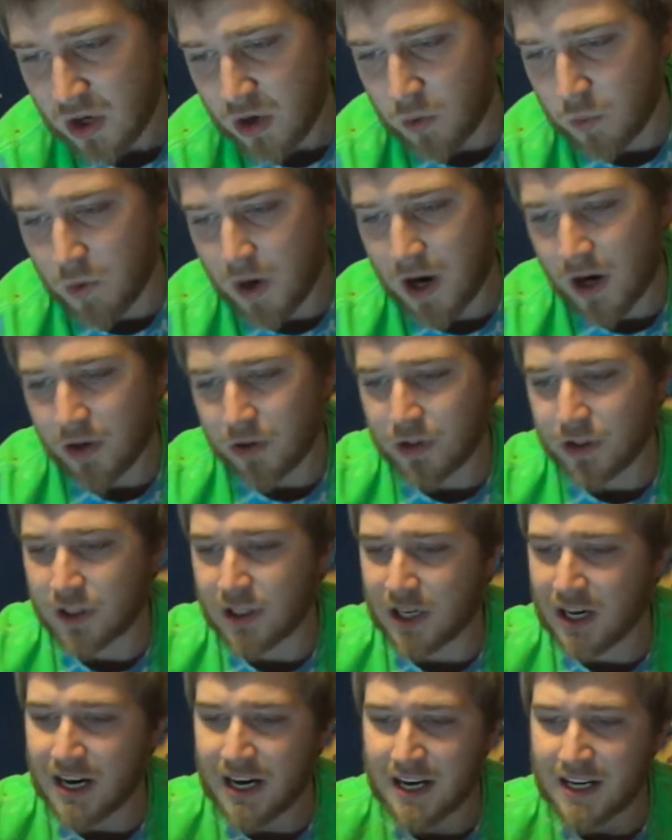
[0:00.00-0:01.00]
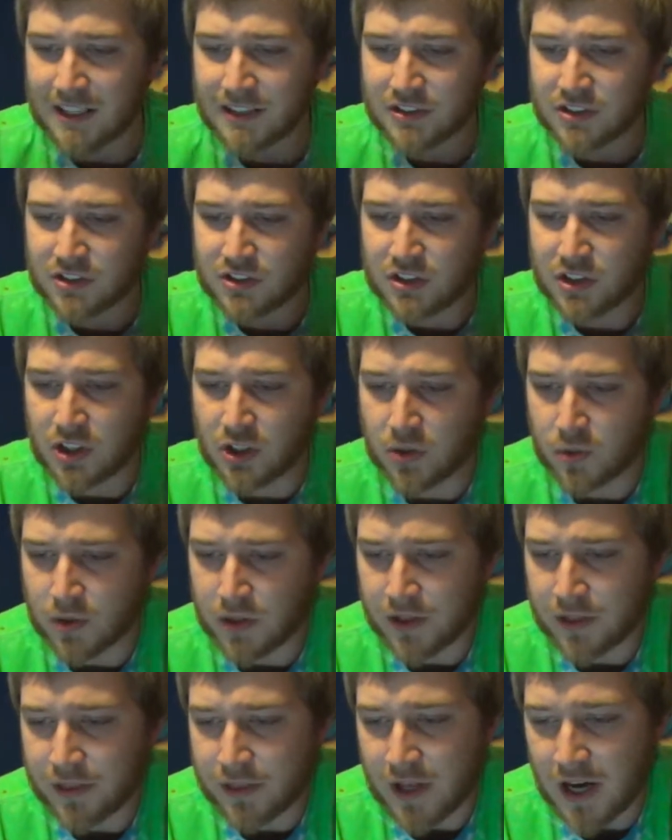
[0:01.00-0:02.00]
while the hand still
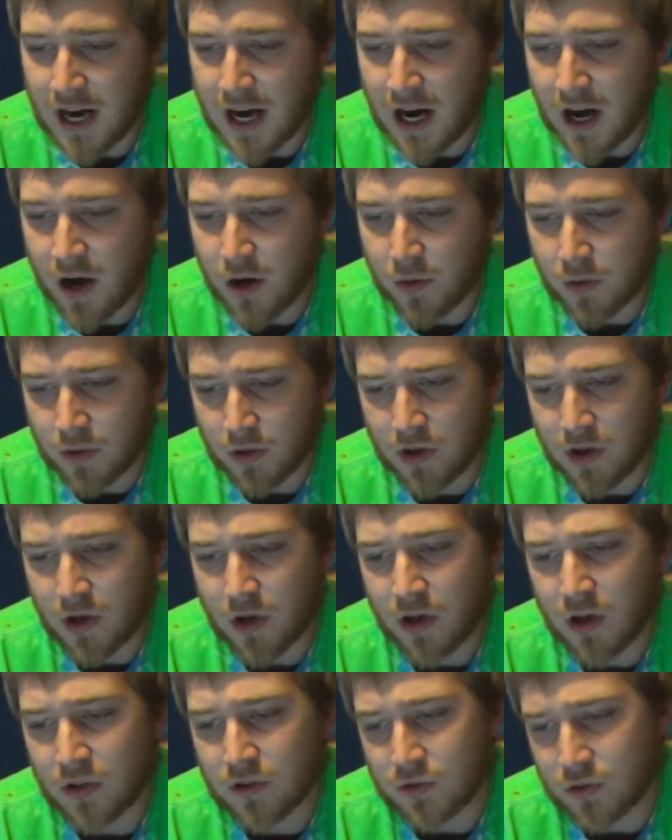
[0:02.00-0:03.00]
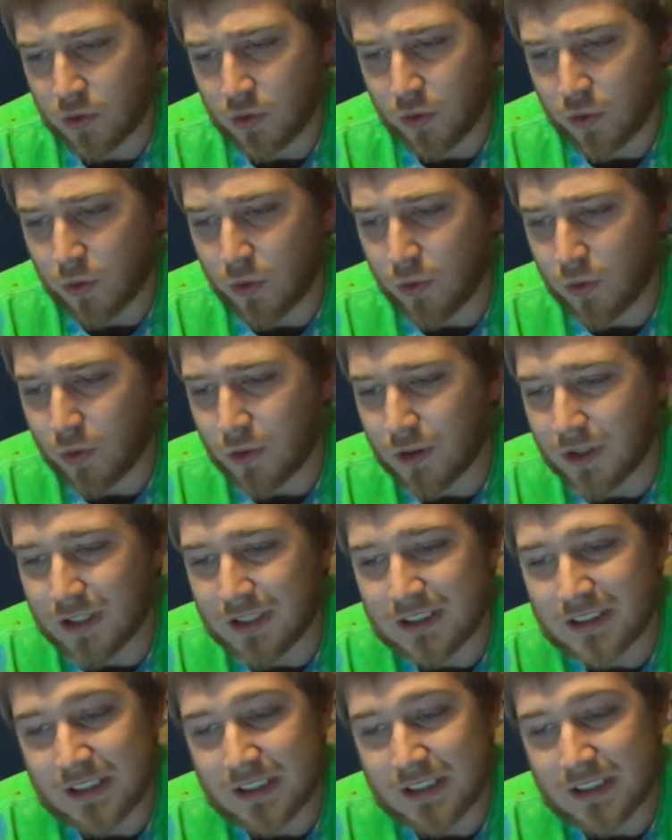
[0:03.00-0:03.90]
without a tool,